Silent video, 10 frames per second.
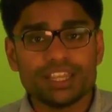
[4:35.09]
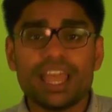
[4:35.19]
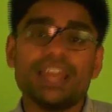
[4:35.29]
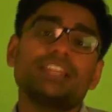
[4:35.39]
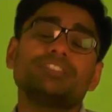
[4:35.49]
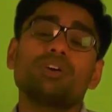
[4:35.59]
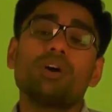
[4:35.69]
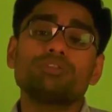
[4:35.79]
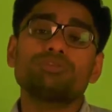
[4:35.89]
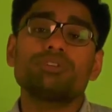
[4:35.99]
and it is
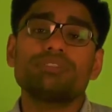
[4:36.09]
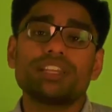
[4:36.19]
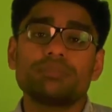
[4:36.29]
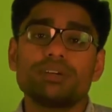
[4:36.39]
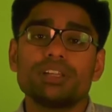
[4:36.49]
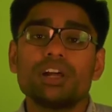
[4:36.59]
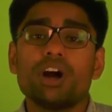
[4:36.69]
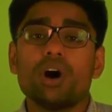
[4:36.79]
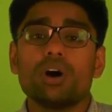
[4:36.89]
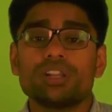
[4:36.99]
also available
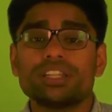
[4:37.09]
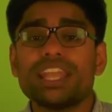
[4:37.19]
on